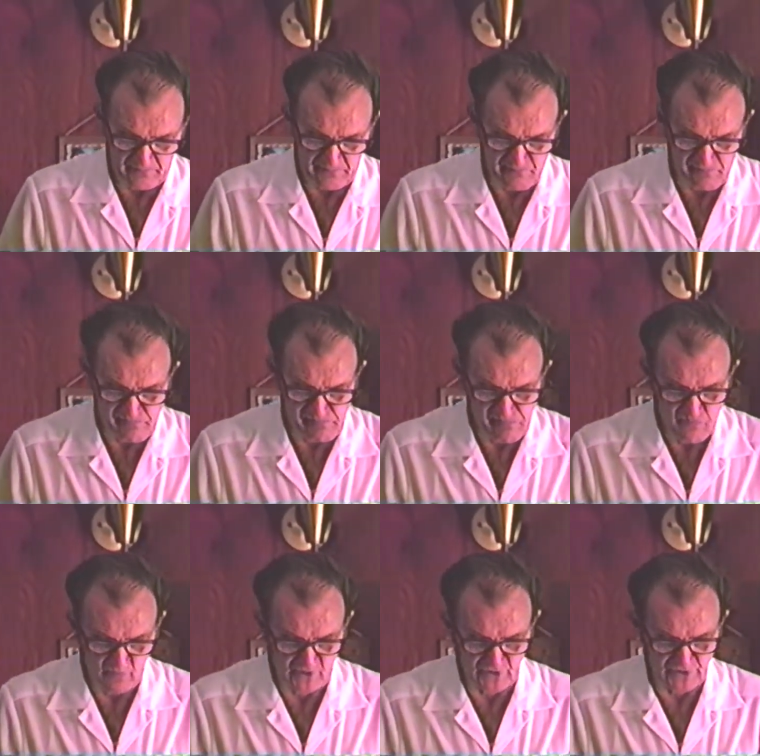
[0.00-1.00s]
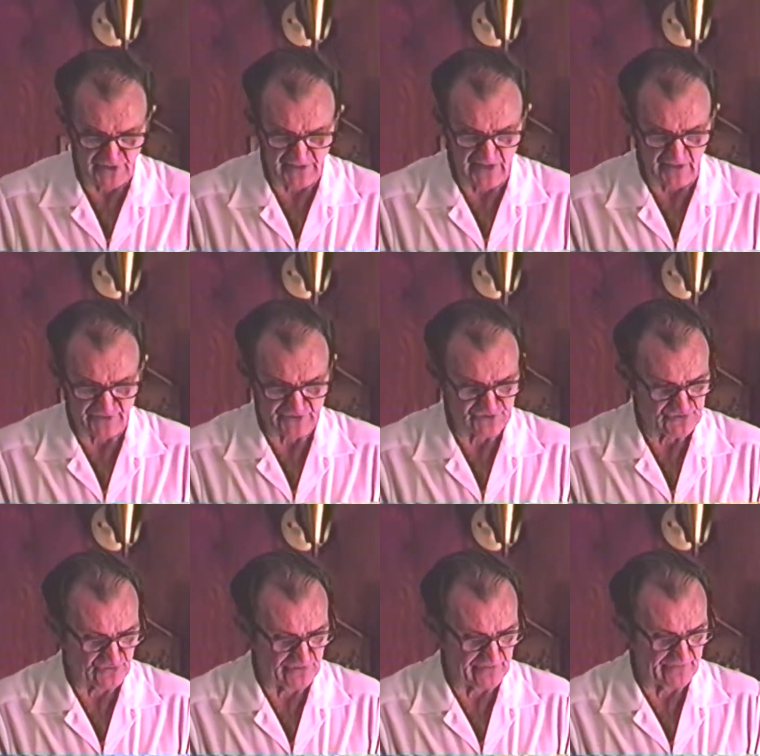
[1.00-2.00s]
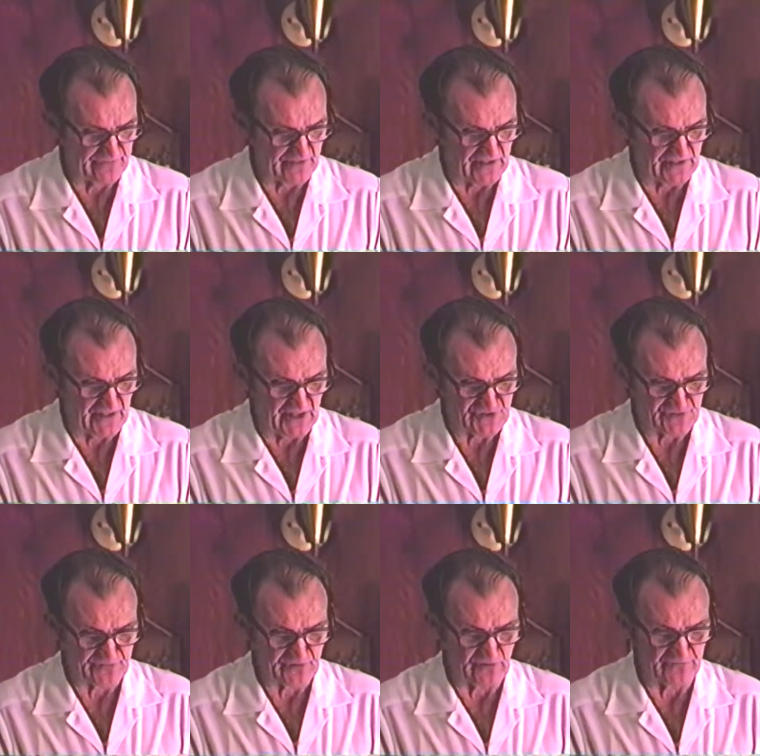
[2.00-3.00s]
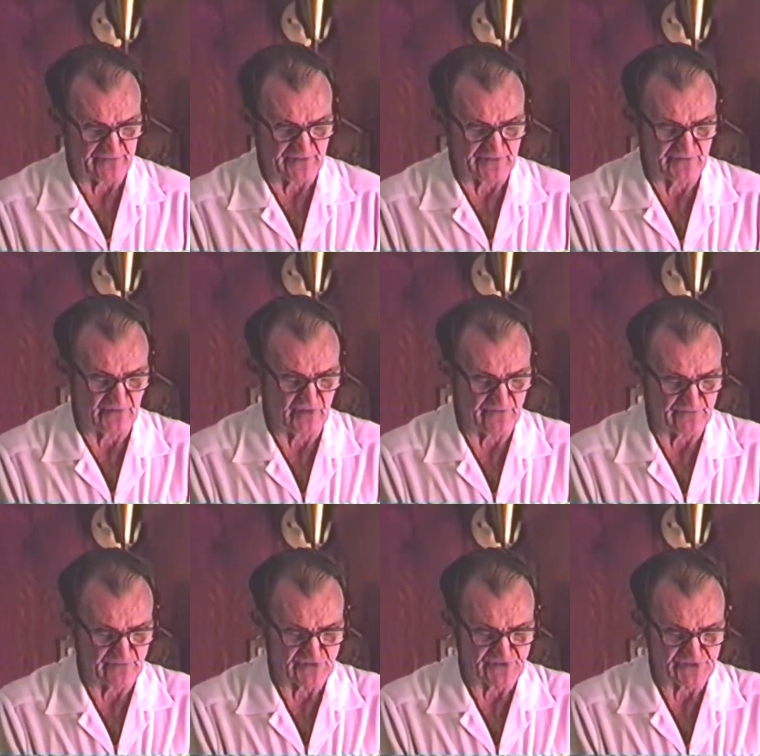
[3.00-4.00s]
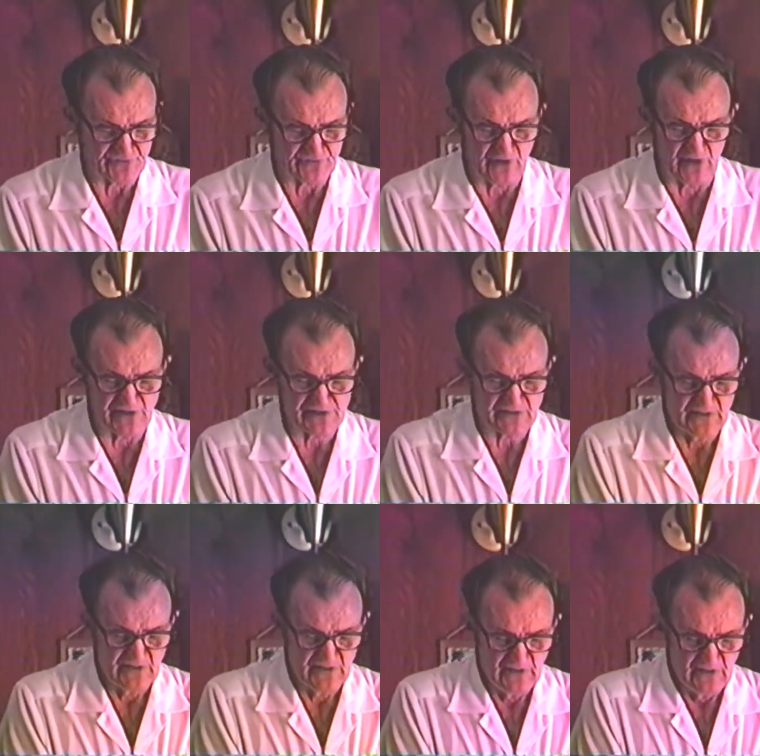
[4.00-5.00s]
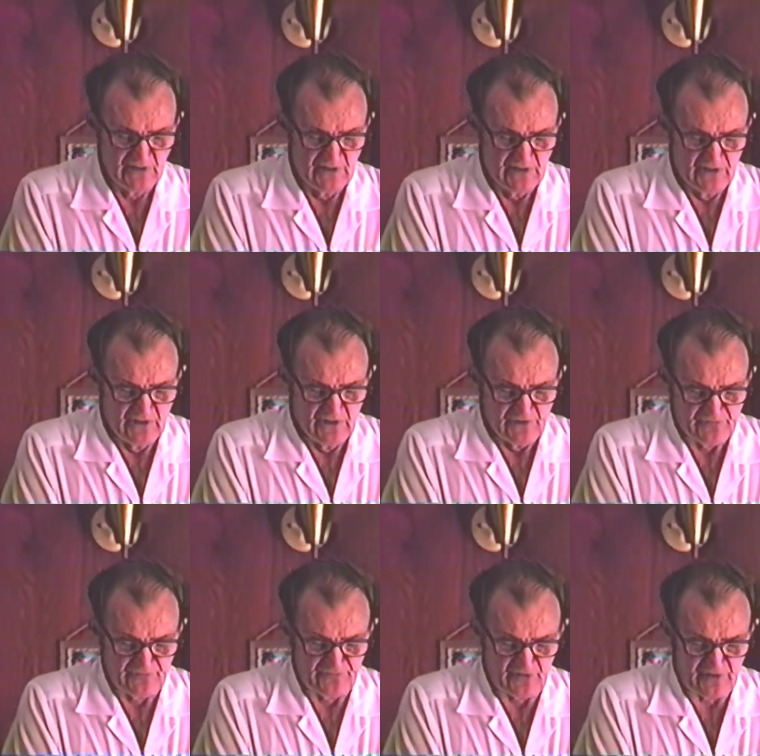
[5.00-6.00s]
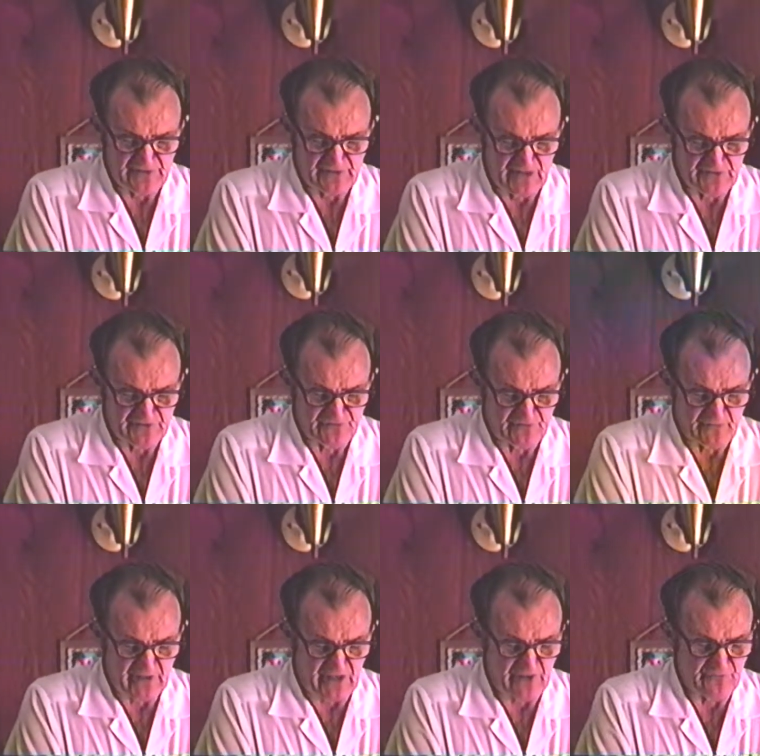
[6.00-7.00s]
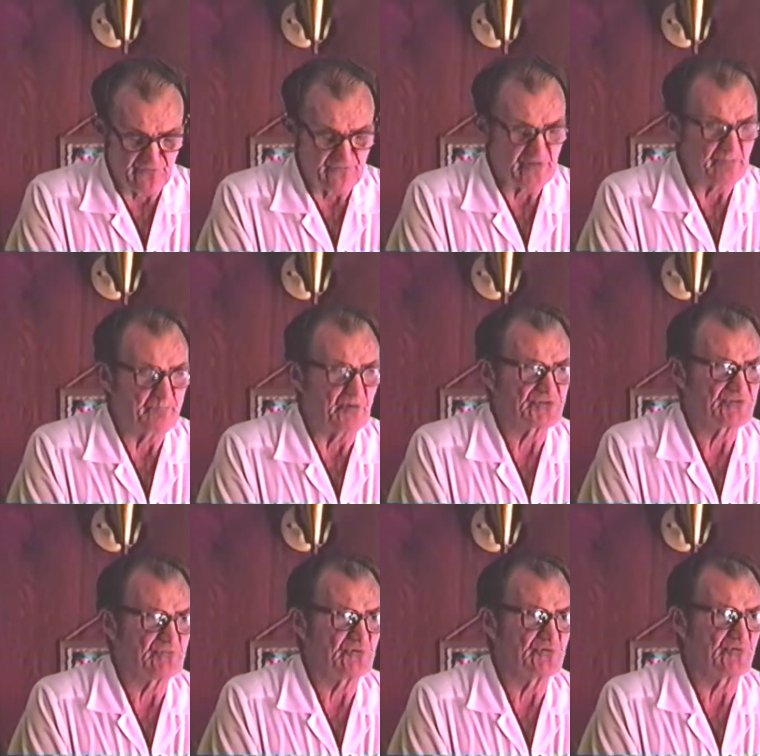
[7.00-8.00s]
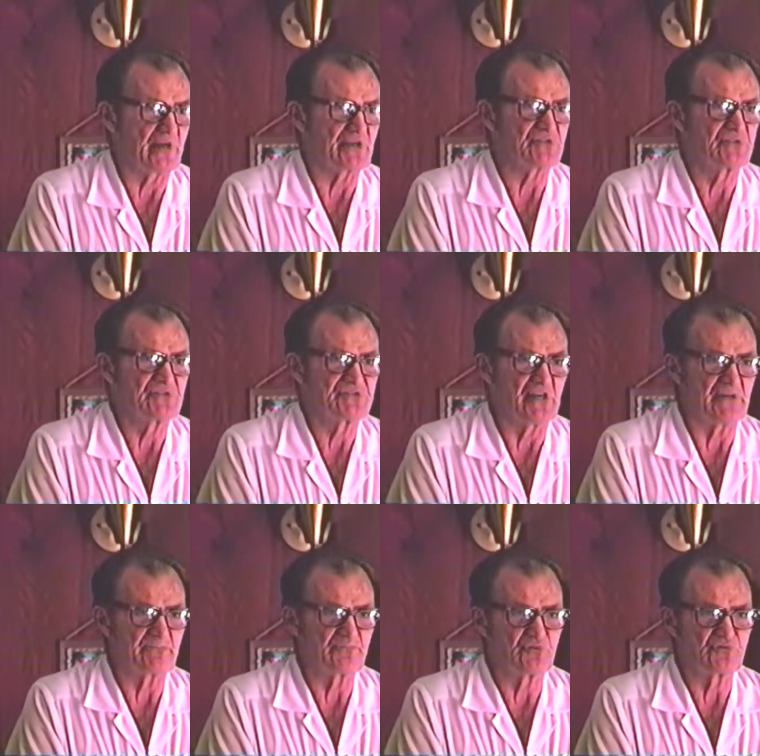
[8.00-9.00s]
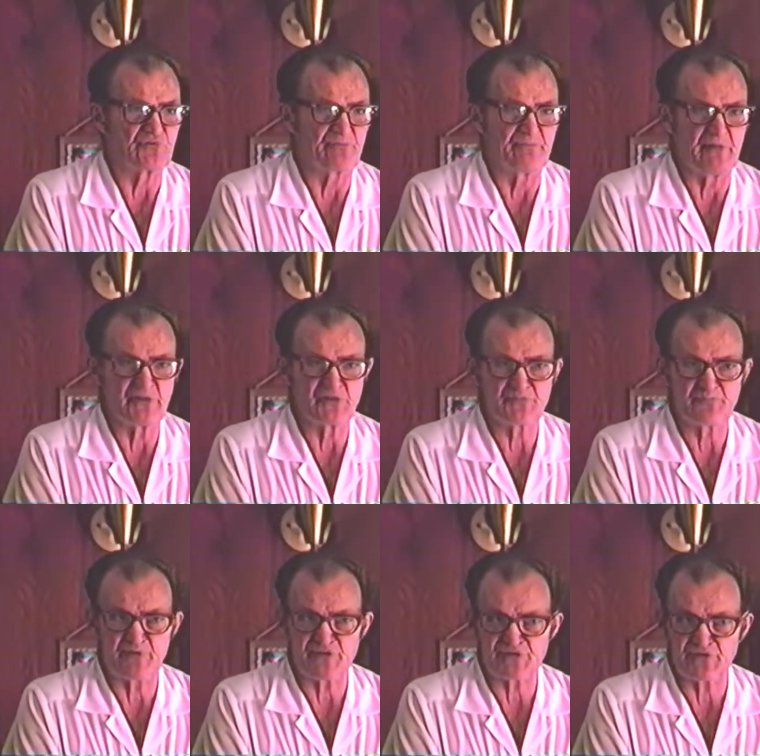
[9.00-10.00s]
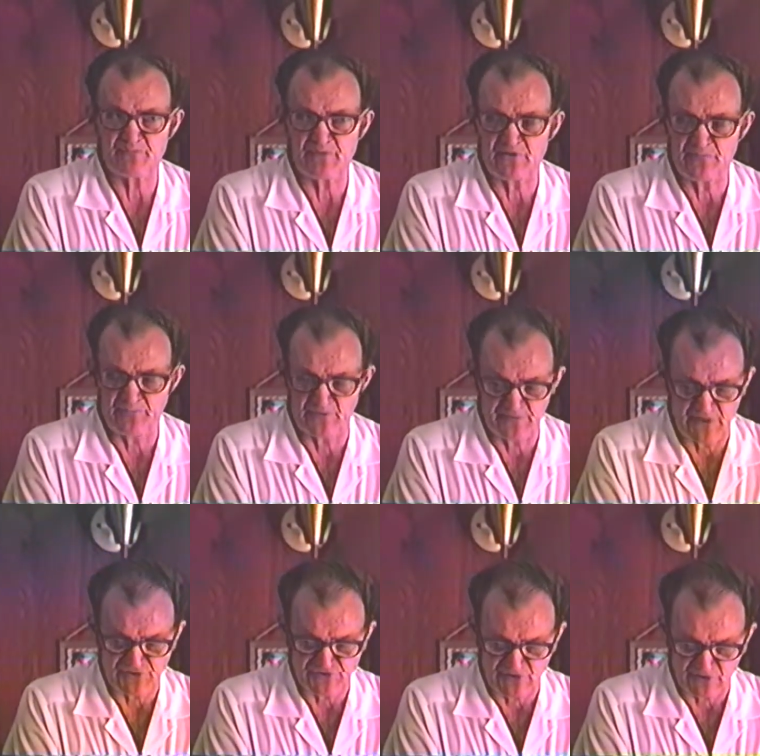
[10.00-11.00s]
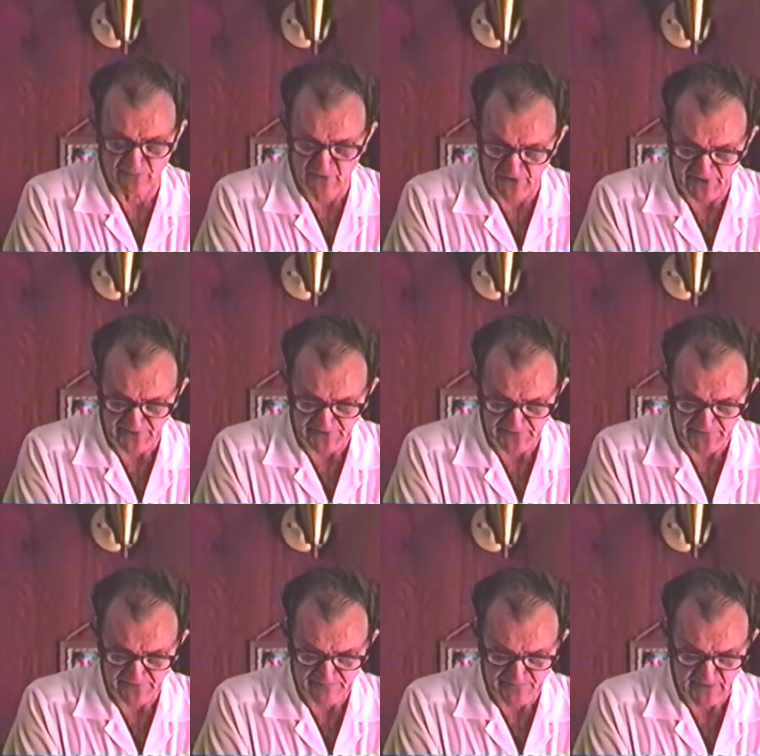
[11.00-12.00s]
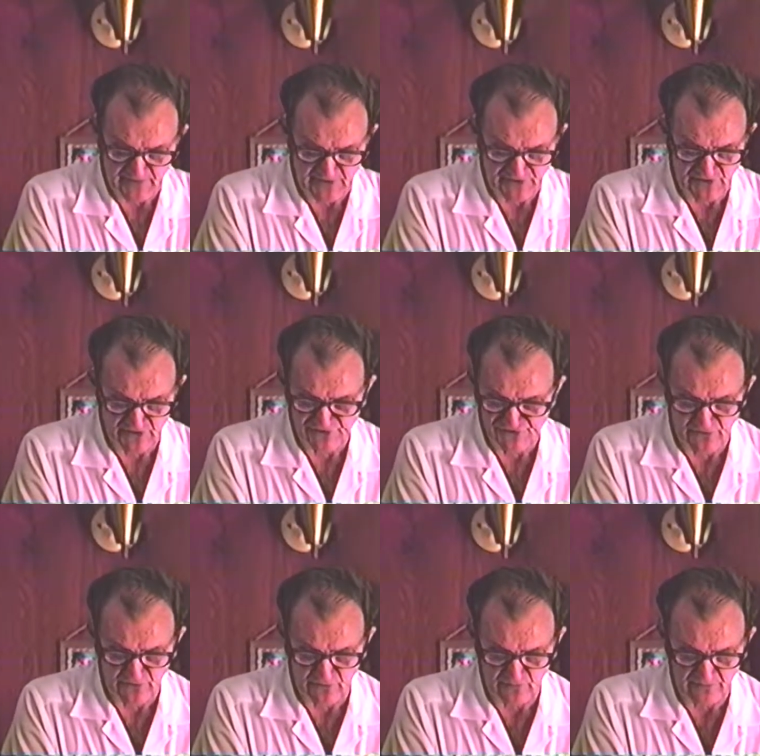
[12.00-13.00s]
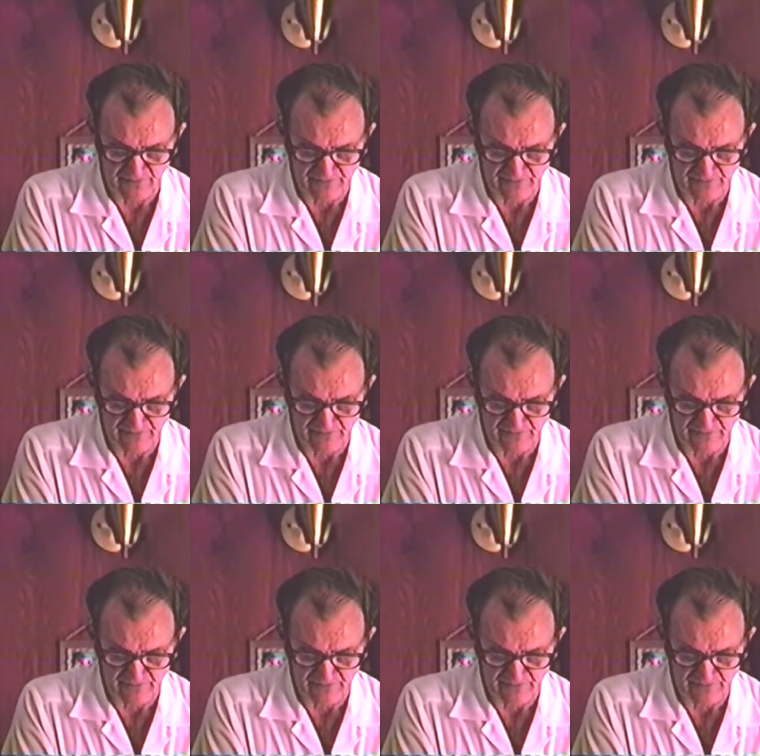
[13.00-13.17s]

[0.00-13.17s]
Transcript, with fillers: we're looking now at the story of the days of conflict in the life of Jesus Christ to find out that from every possible direction Satan brought tremendous pressure to bear upon that young mind and that young soul